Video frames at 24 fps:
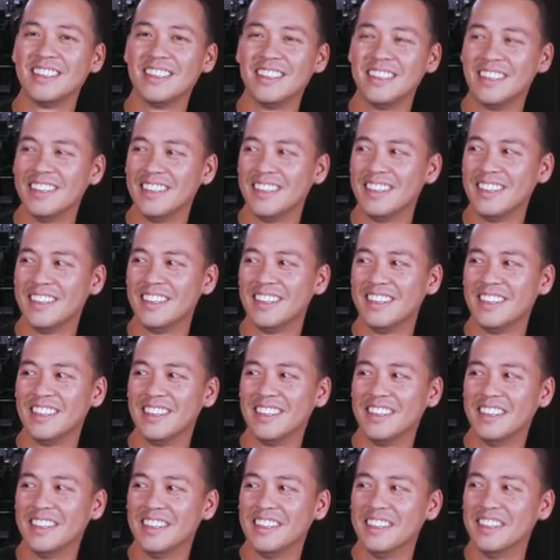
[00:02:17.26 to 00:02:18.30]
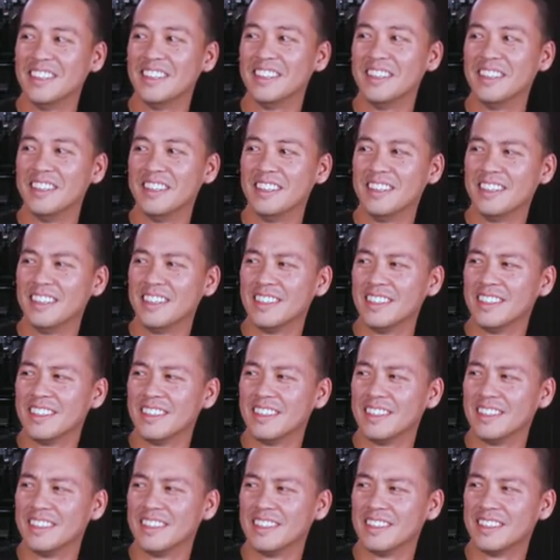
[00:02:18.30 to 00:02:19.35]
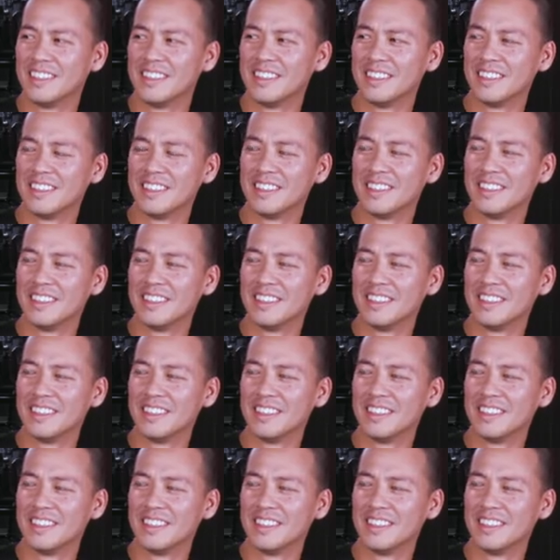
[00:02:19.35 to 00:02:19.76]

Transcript: (not speaking)